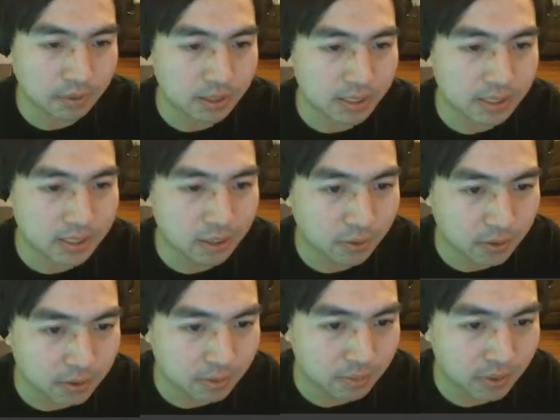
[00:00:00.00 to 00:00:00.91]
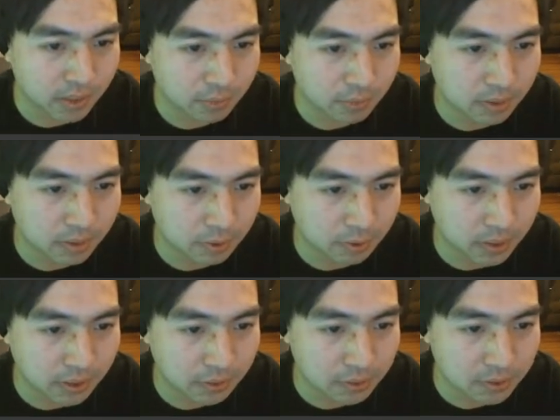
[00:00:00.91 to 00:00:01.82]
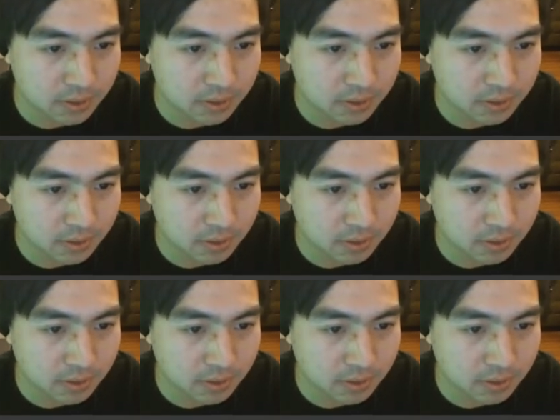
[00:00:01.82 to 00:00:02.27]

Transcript: these are going to be played with your heels.